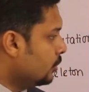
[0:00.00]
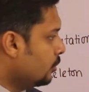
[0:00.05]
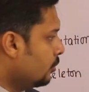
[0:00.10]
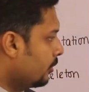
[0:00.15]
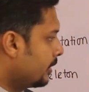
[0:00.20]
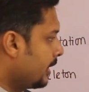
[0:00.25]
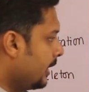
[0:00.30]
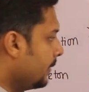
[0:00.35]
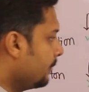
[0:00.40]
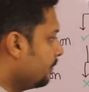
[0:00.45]

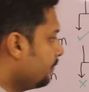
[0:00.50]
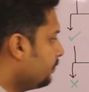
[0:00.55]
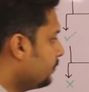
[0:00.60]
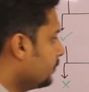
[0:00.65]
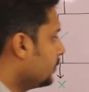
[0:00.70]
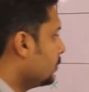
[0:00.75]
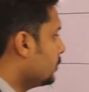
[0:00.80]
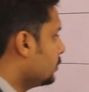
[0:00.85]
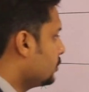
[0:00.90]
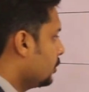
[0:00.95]
Okay,
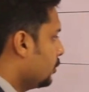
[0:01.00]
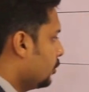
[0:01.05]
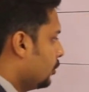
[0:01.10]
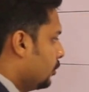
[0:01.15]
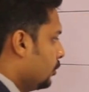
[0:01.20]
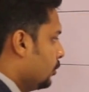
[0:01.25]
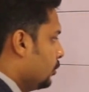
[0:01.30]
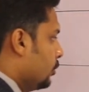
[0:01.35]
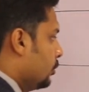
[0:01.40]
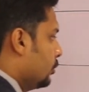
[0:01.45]

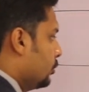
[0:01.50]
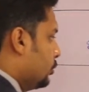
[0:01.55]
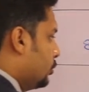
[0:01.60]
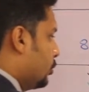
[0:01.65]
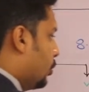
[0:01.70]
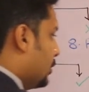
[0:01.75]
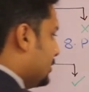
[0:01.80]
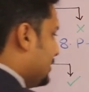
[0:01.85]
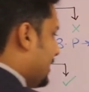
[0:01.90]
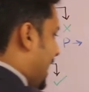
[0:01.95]
so
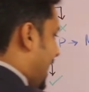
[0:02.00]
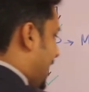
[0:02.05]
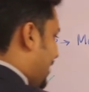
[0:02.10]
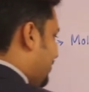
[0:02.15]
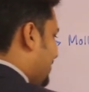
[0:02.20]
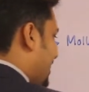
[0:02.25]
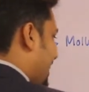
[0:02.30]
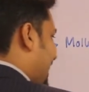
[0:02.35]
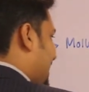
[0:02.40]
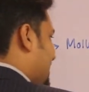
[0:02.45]
those
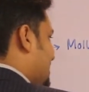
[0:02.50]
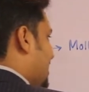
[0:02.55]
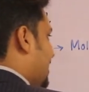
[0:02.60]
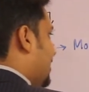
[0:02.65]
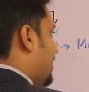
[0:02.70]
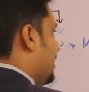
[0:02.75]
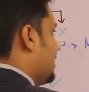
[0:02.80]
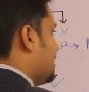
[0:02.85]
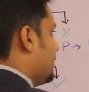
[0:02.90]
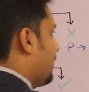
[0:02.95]
have the
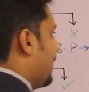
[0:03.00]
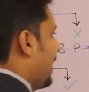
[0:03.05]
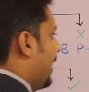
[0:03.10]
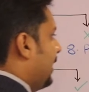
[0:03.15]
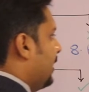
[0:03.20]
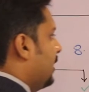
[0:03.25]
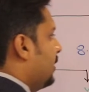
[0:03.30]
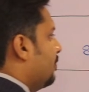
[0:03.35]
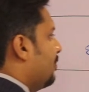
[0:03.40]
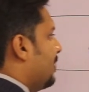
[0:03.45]
external
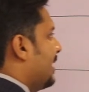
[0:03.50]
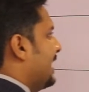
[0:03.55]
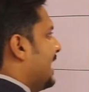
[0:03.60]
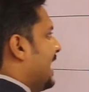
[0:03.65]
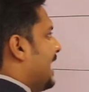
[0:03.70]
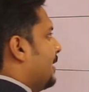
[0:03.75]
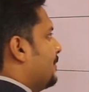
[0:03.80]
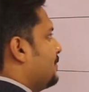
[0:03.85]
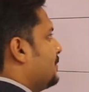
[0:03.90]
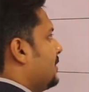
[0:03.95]
spine,
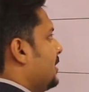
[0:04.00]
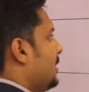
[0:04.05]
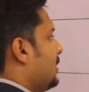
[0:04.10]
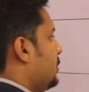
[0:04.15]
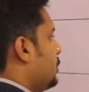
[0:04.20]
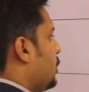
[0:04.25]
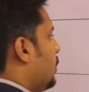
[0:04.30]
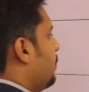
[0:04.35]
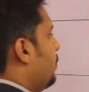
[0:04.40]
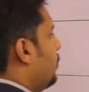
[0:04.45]
but
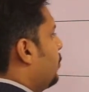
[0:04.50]
absence of